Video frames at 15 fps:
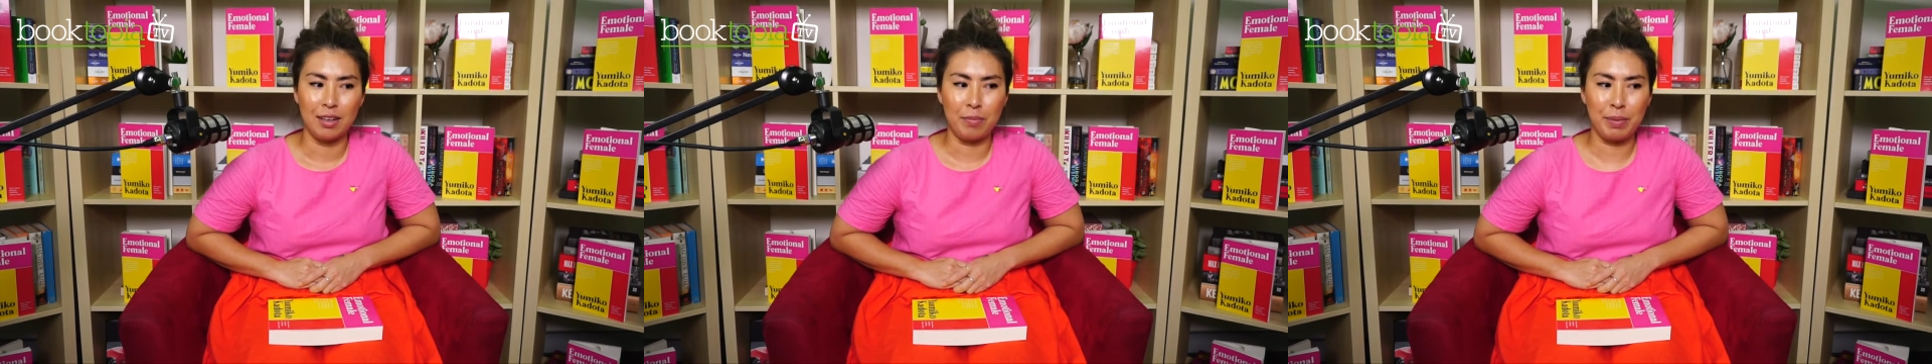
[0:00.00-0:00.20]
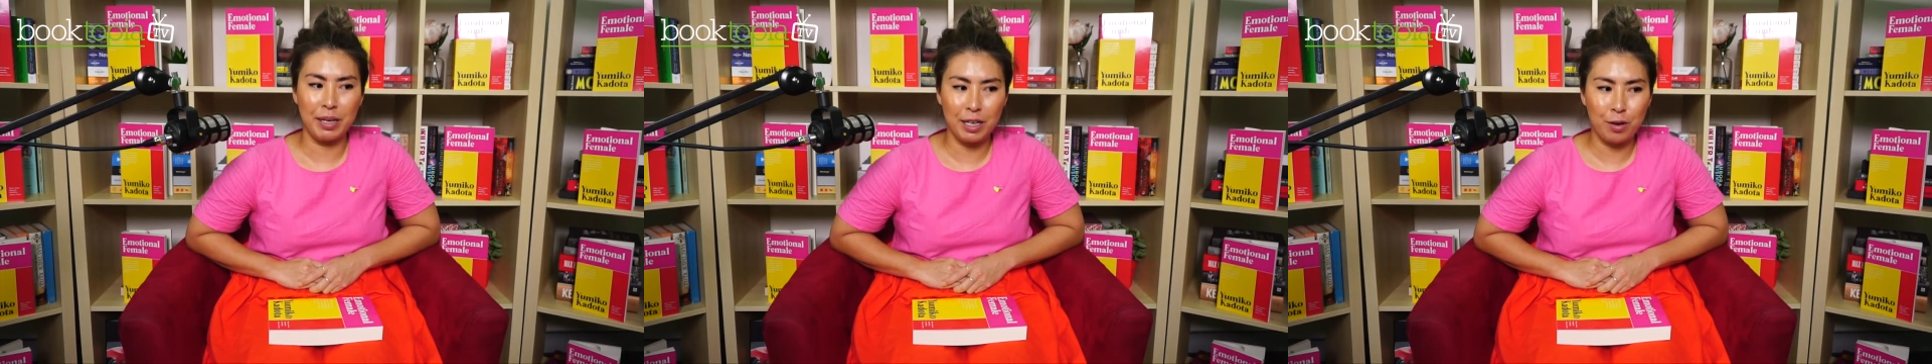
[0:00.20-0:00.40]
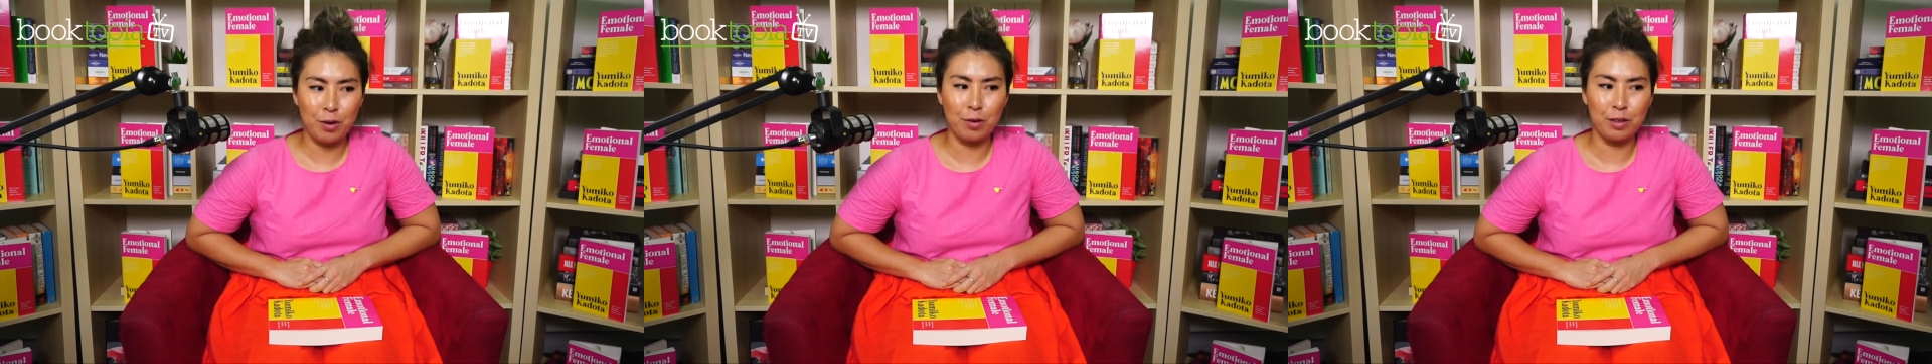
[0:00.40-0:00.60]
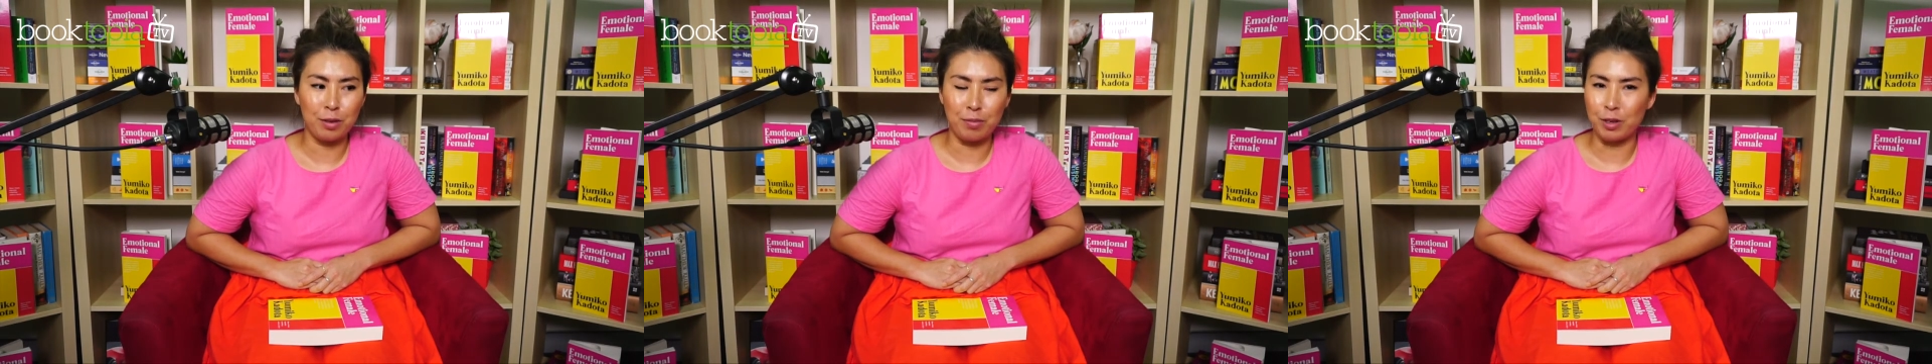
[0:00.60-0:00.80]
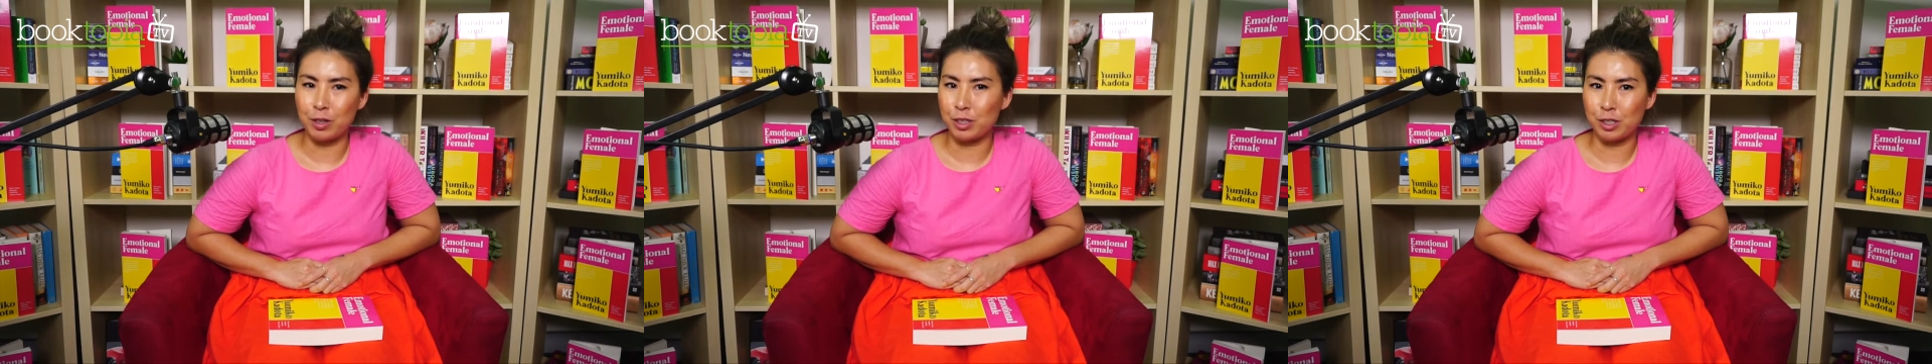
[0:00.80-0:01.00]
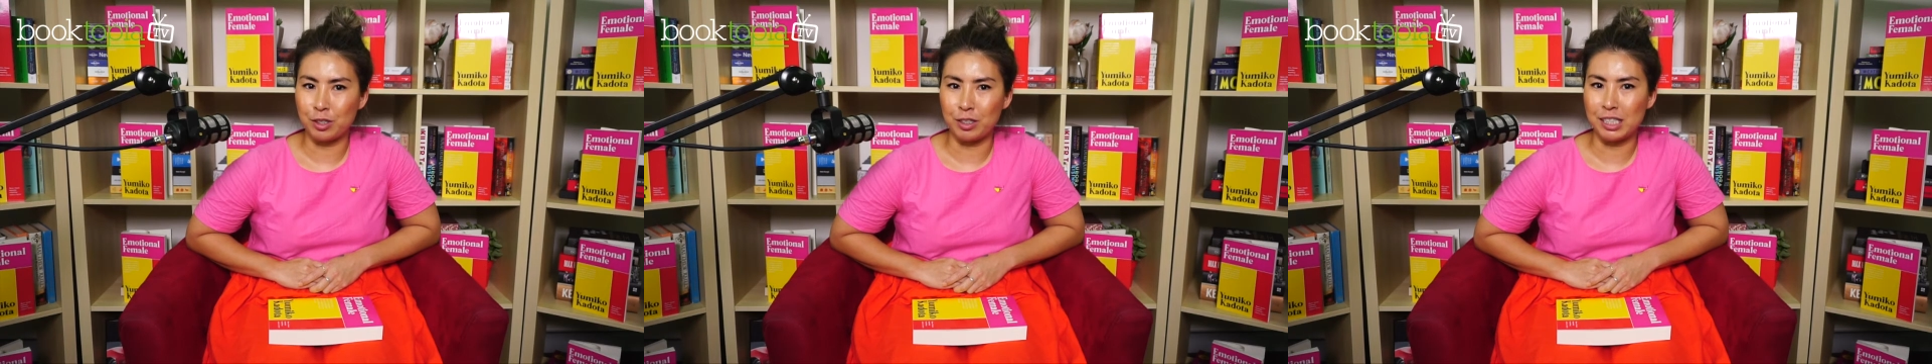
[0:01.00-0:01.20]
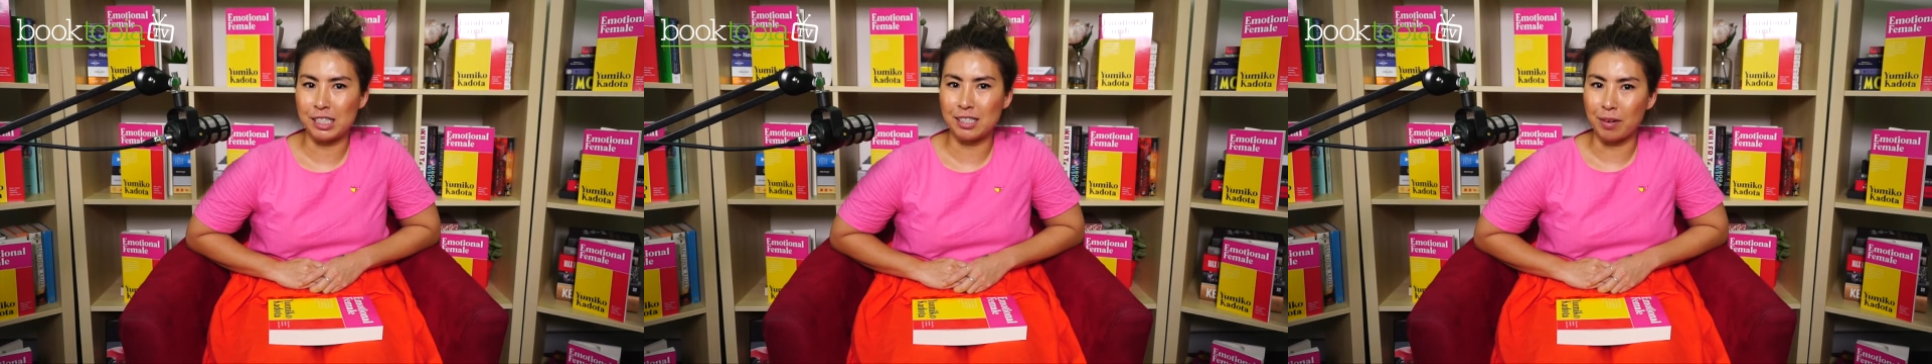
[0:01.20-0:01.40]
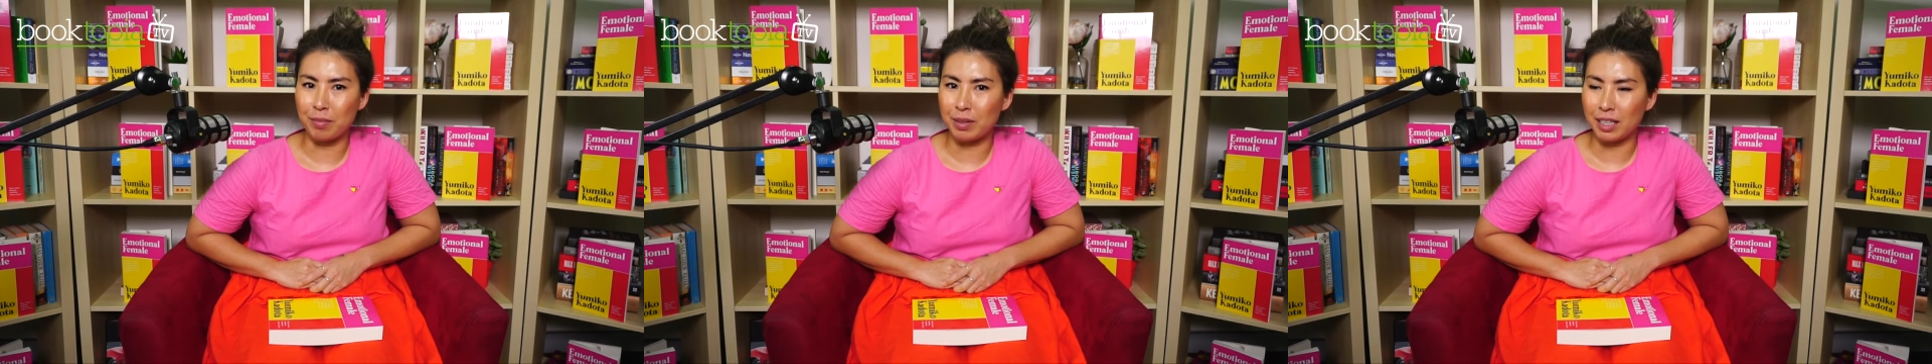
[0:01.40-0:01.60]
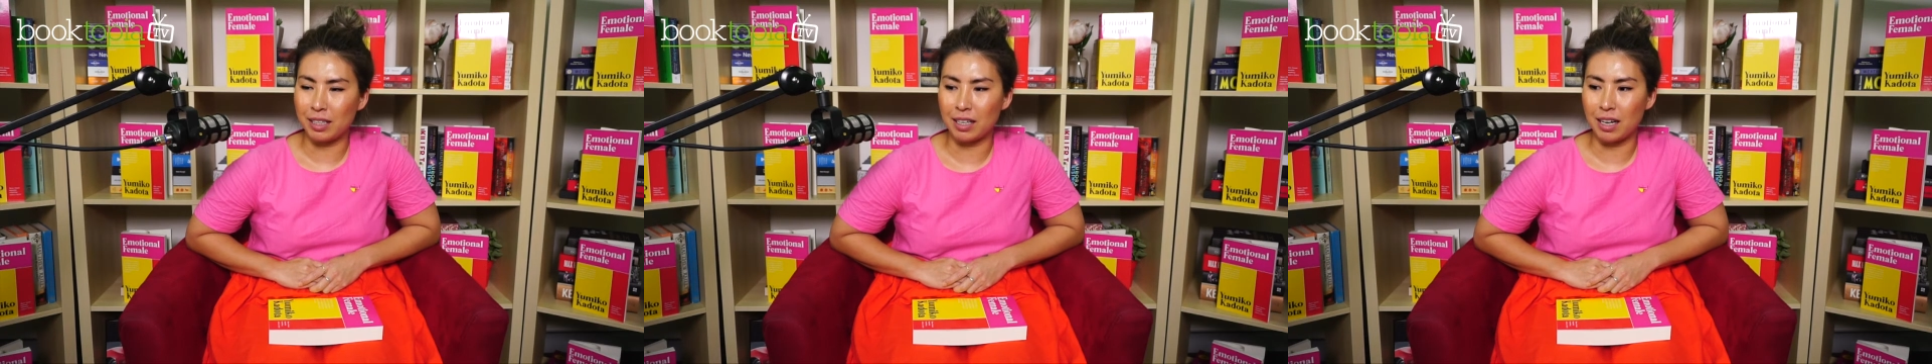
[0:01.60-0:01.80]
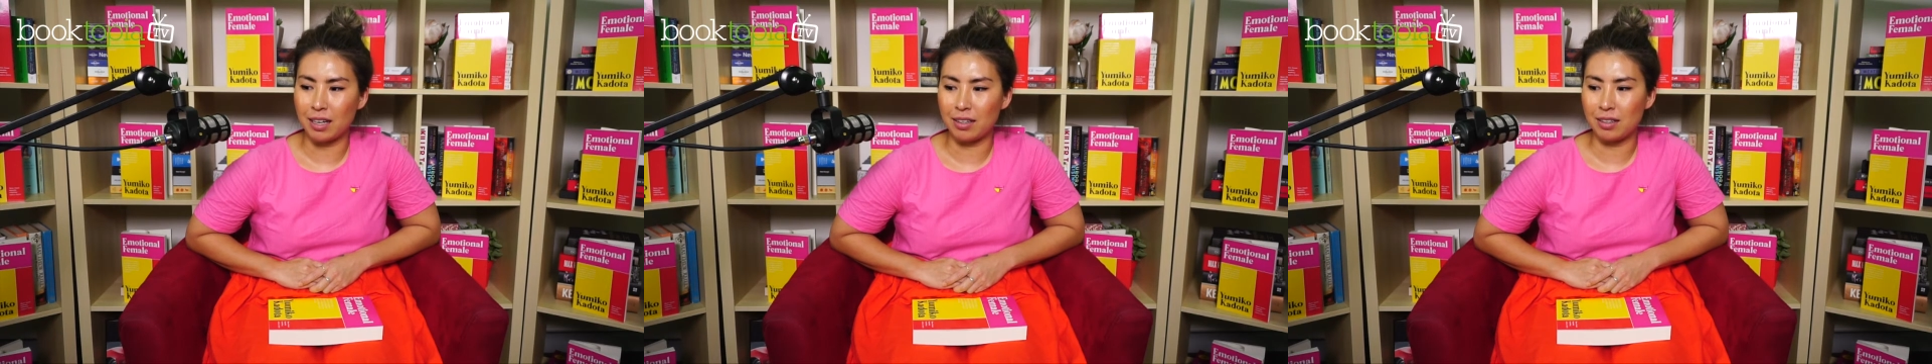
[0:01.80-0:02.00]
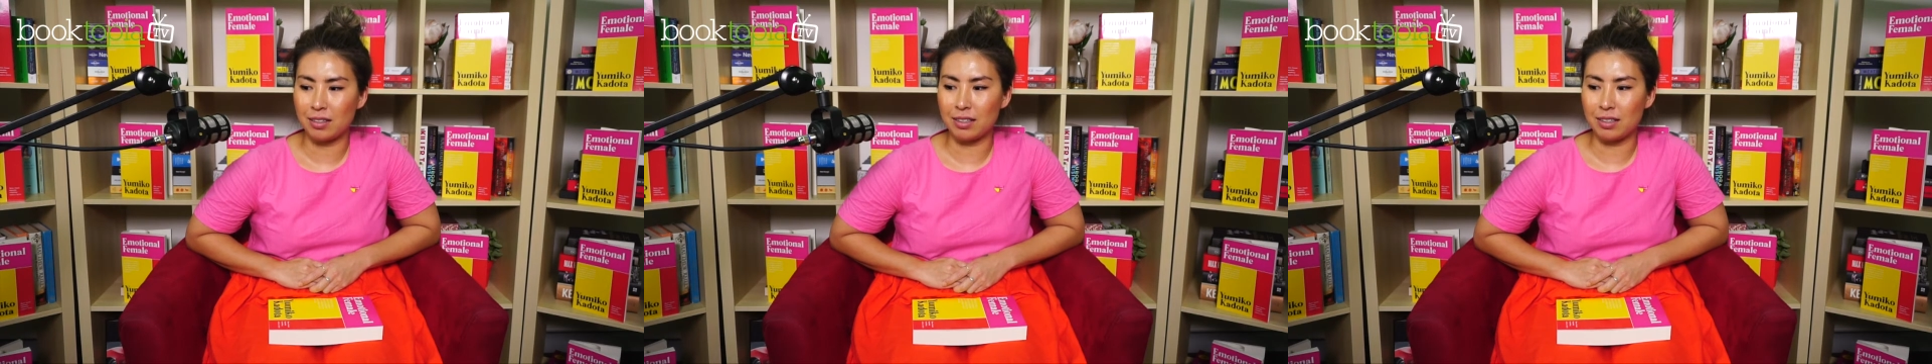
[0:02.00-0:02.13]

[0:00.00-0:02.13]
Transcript: being called emotional is something that,